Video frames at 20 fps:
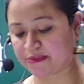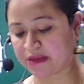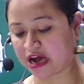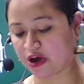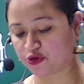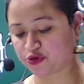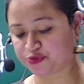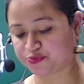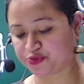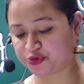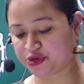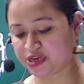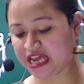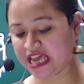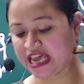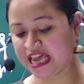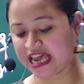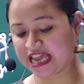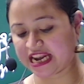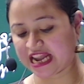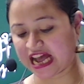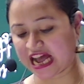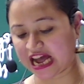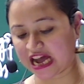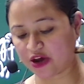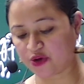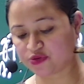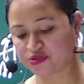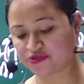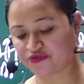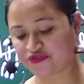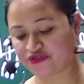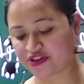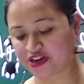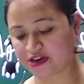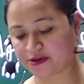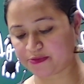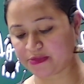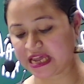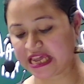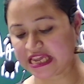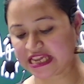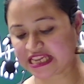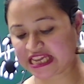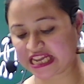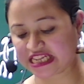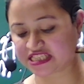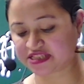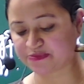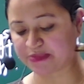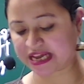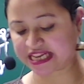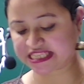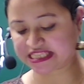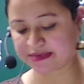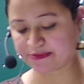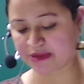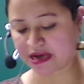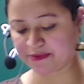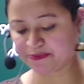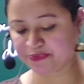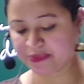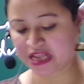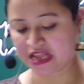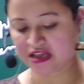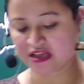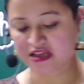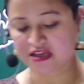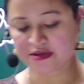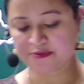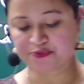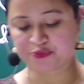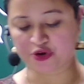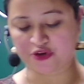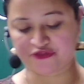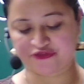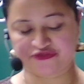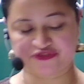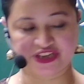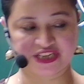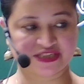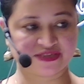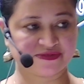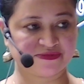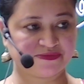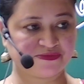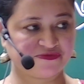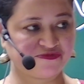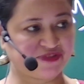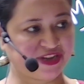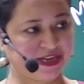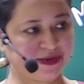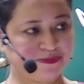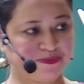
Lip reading: output, and how the firm gets maximum profit, fine?